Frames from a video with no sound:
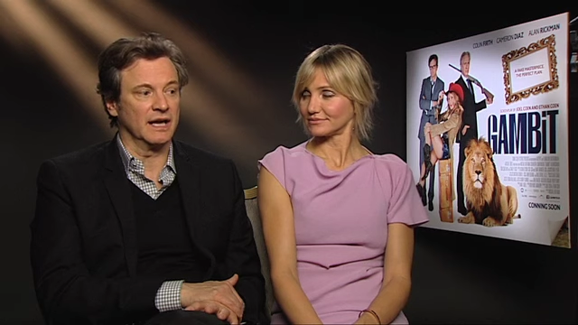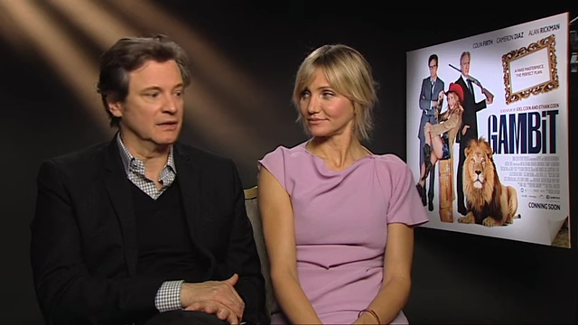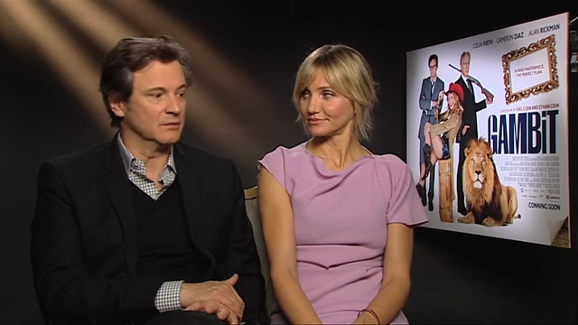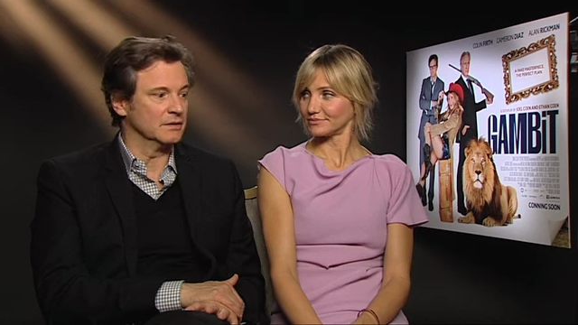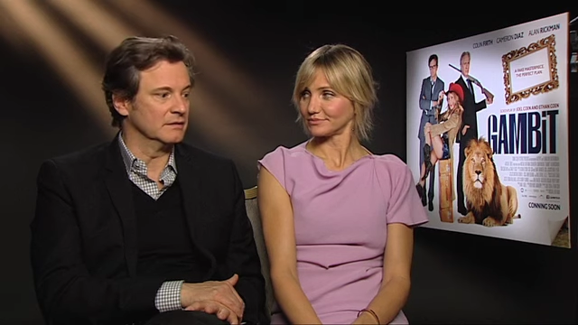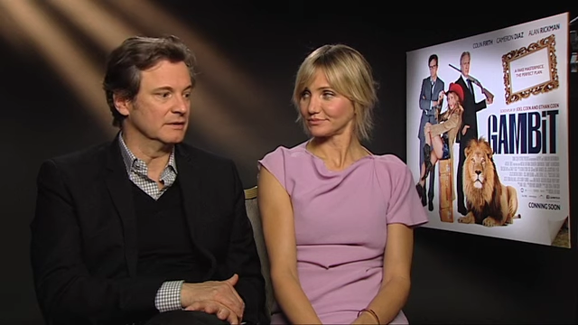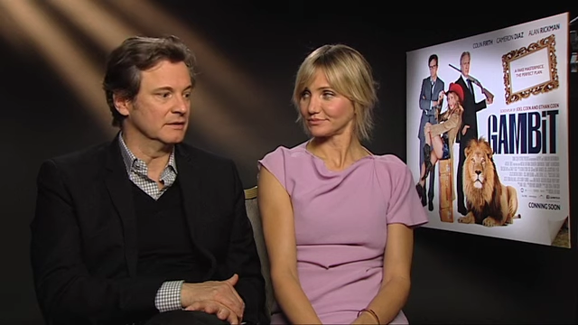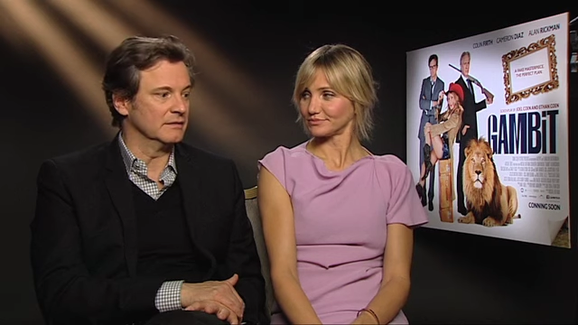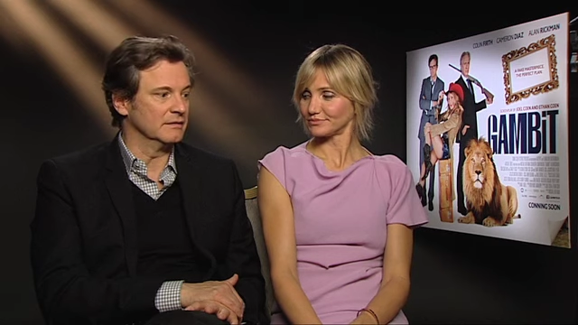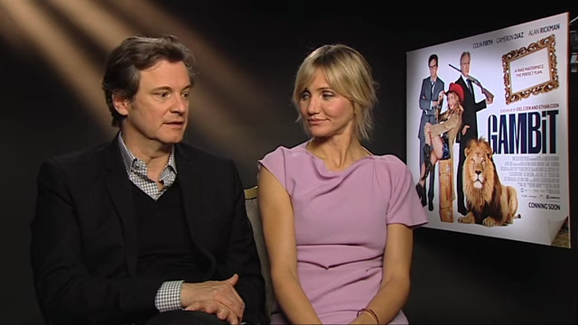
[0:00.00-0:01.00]
Speaker 1: anyone
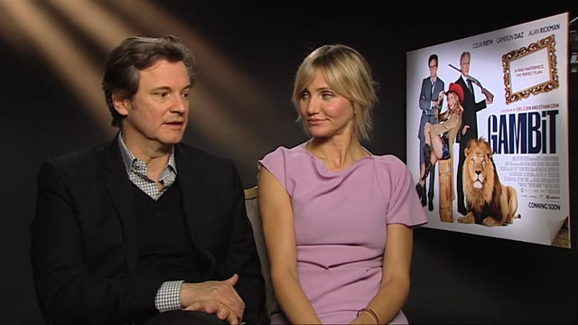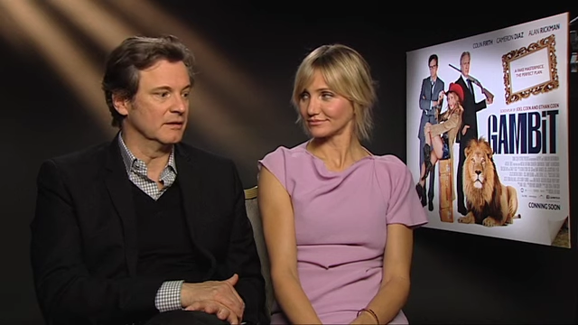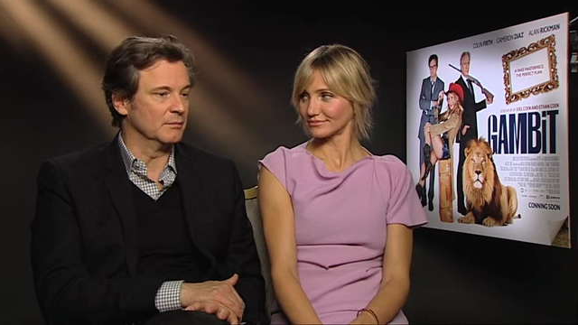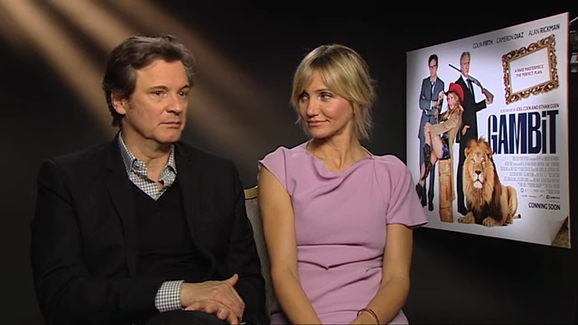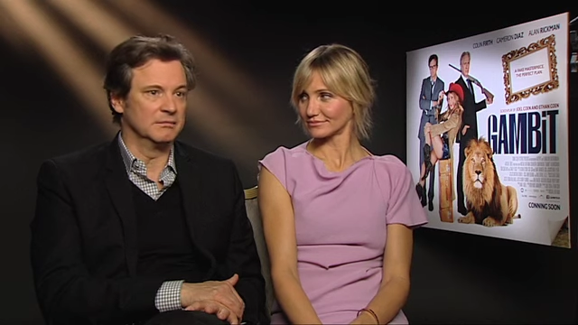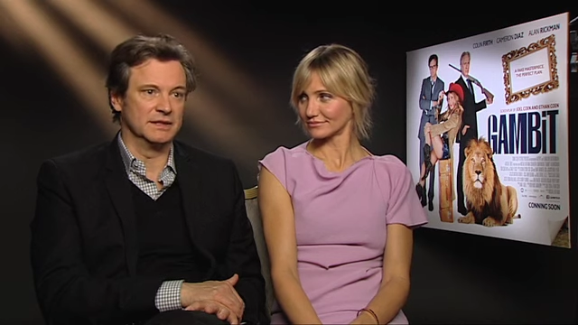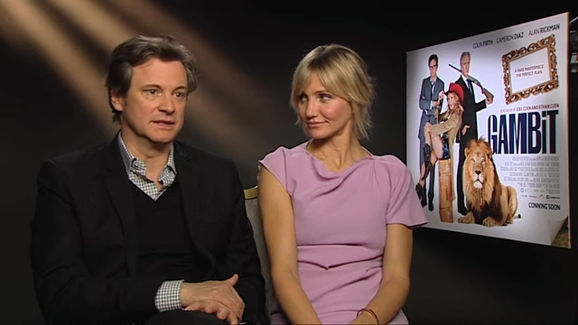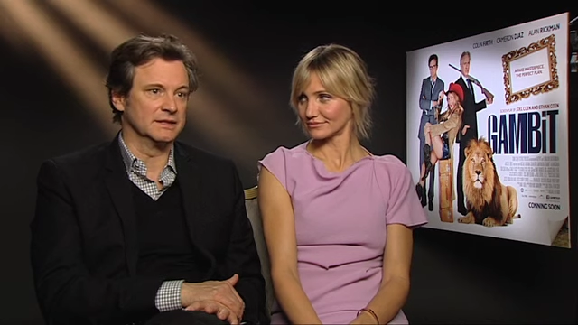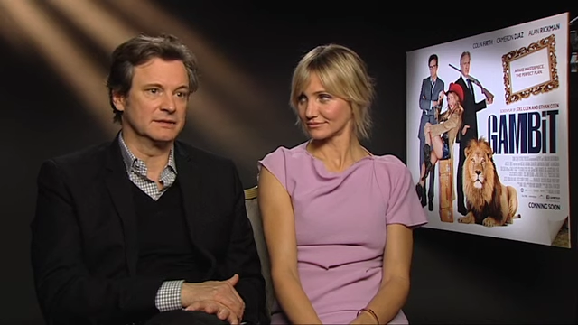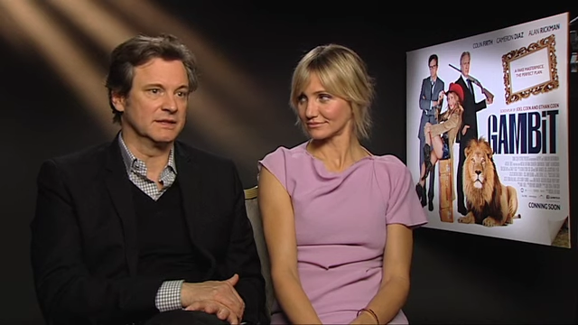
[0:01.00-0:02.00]
in our
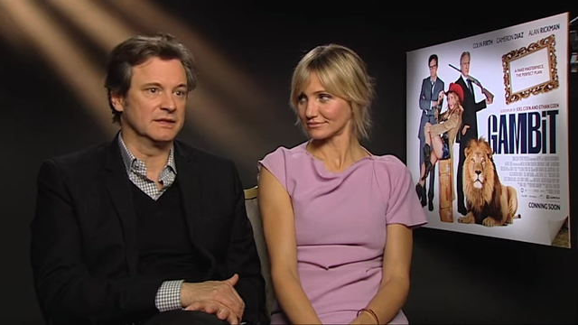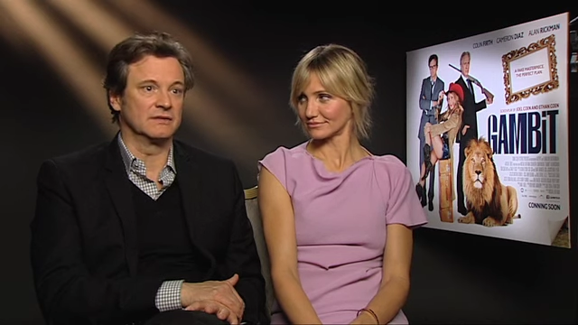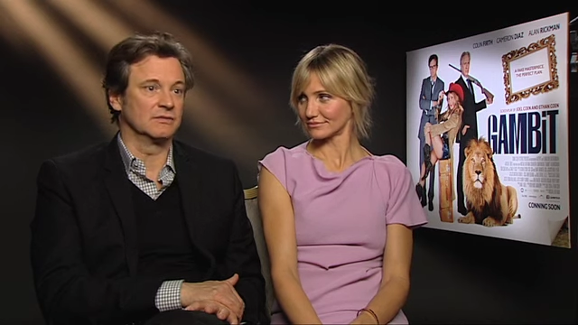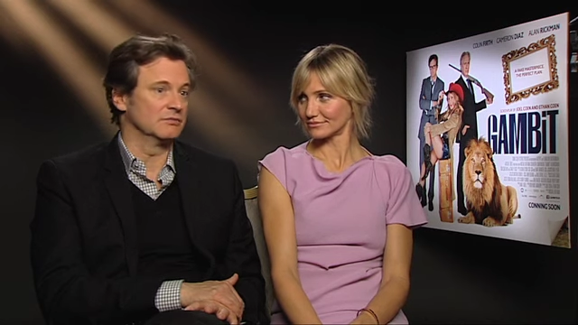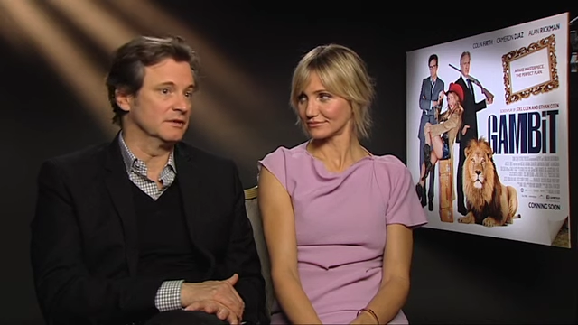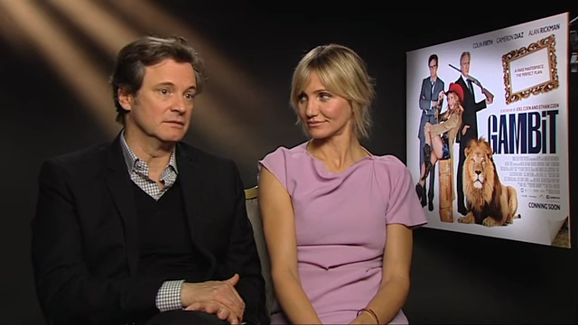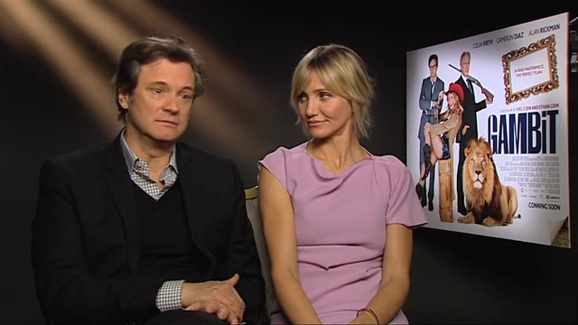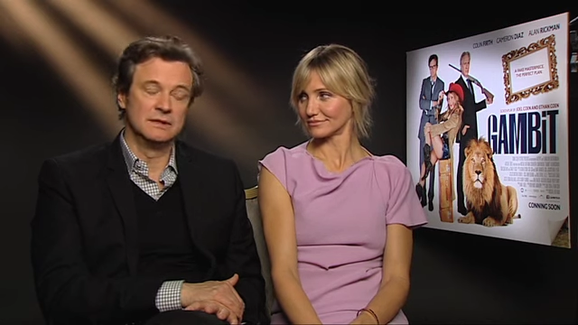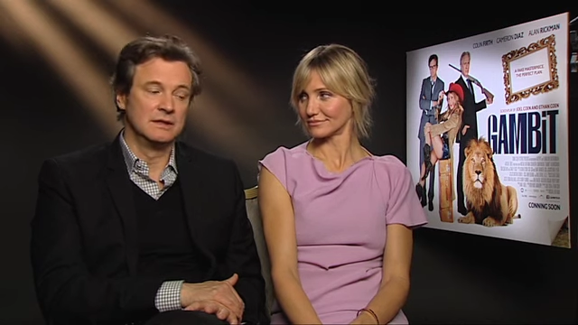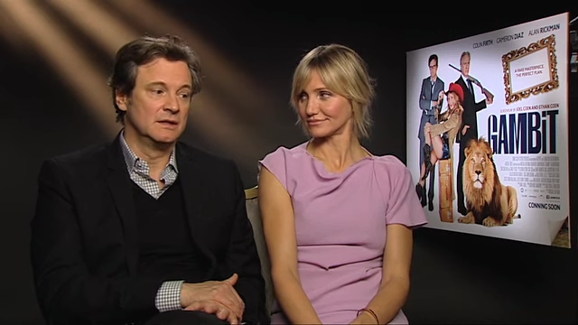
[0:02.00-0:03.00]
business, theatre, film,
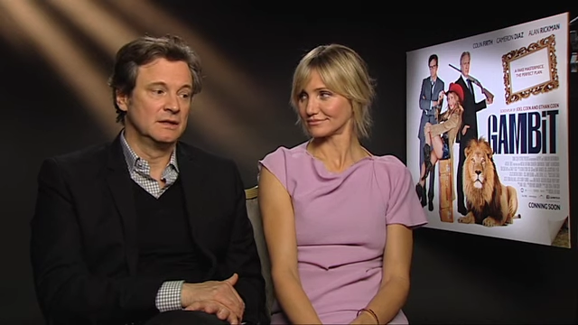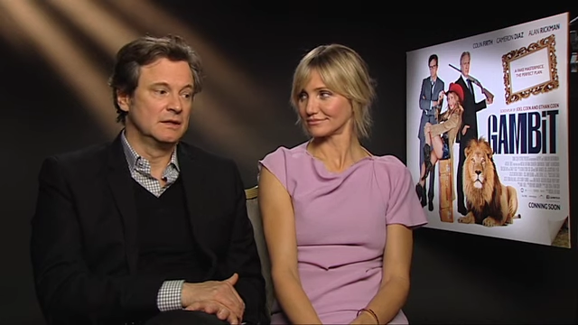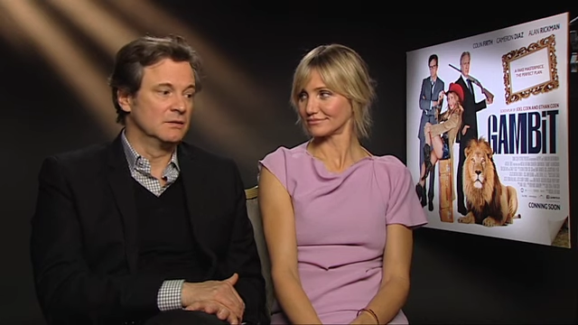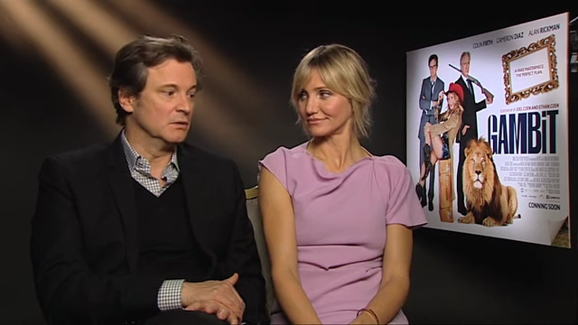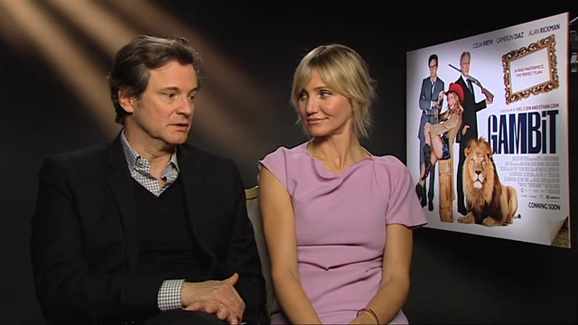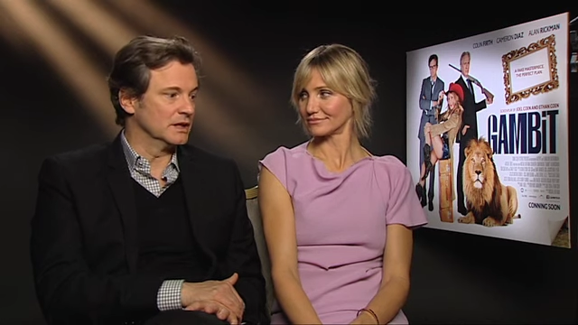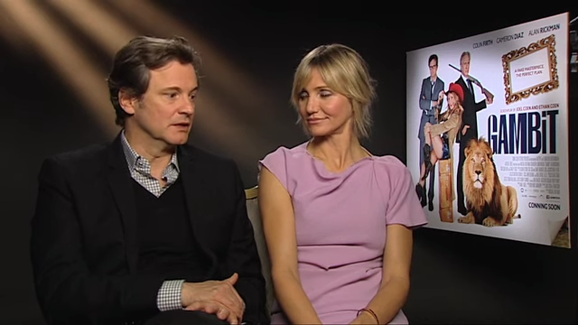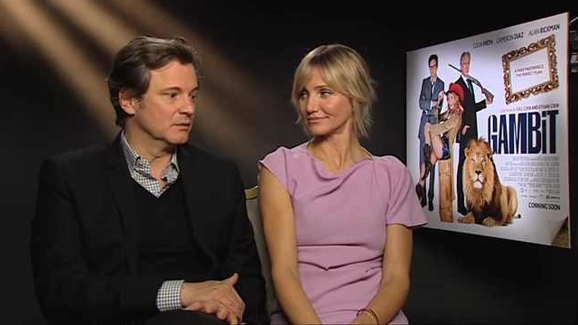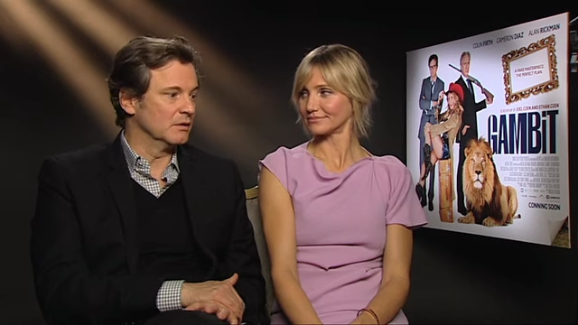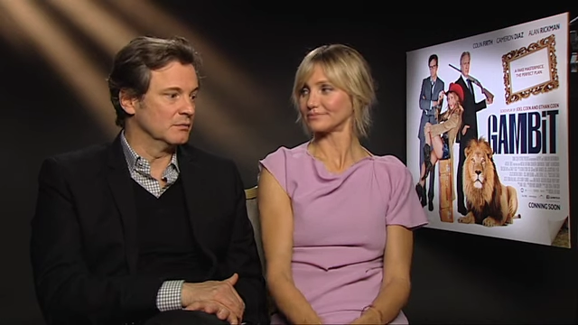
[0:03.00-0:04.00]
will tell
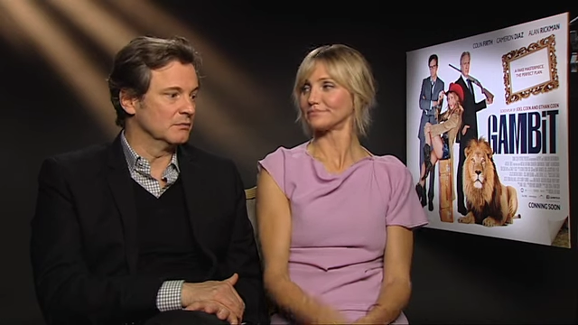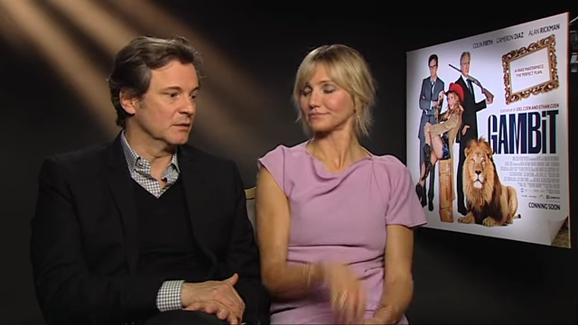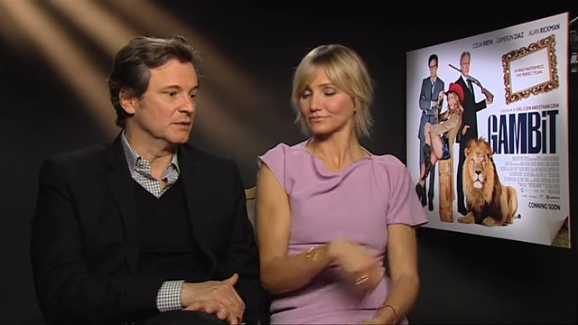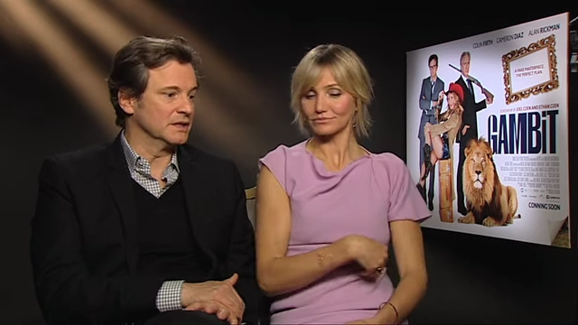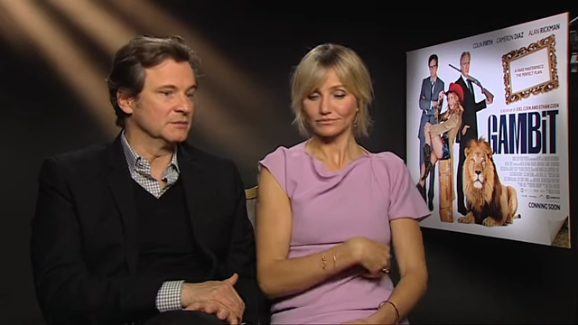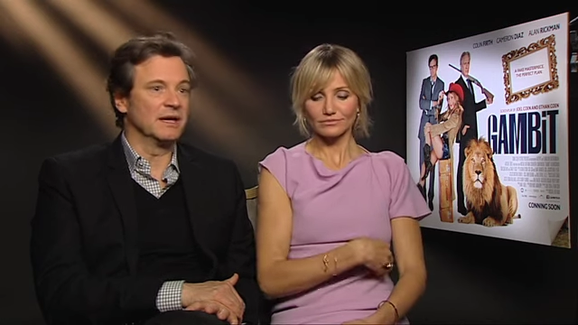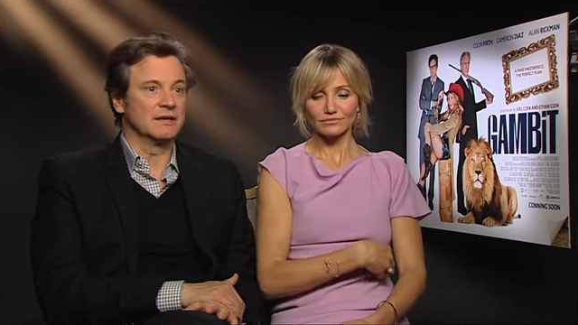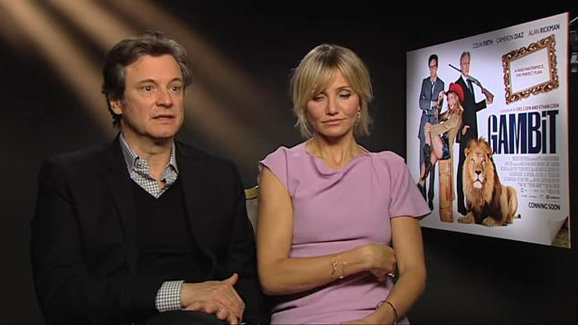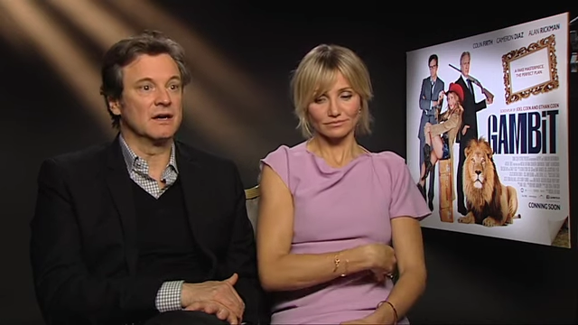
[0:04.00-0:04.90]
you comedy is about as